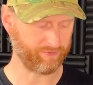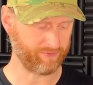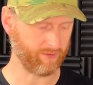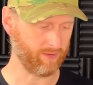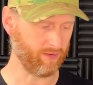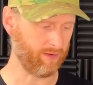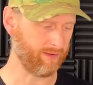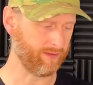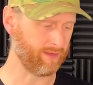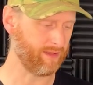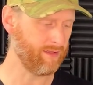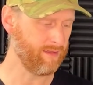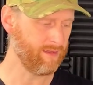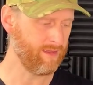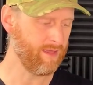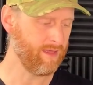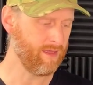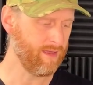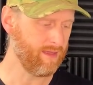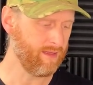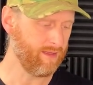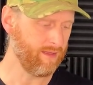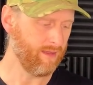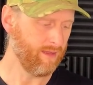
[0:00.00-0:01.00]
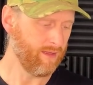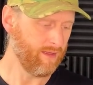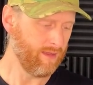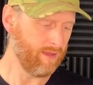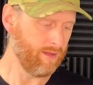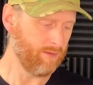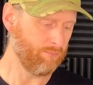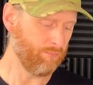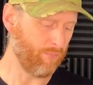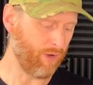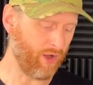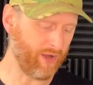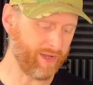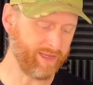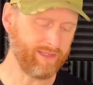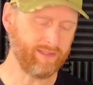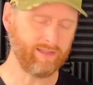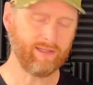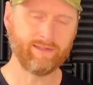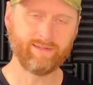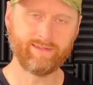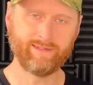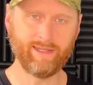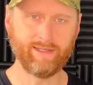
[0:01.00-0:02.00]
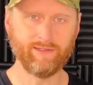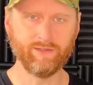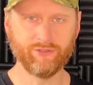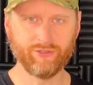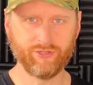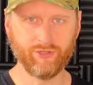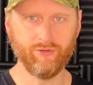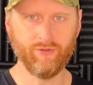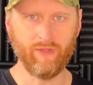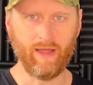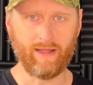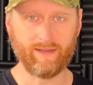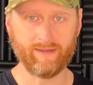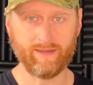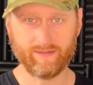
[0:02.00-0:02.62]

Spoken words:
you like. Mine didn't do that.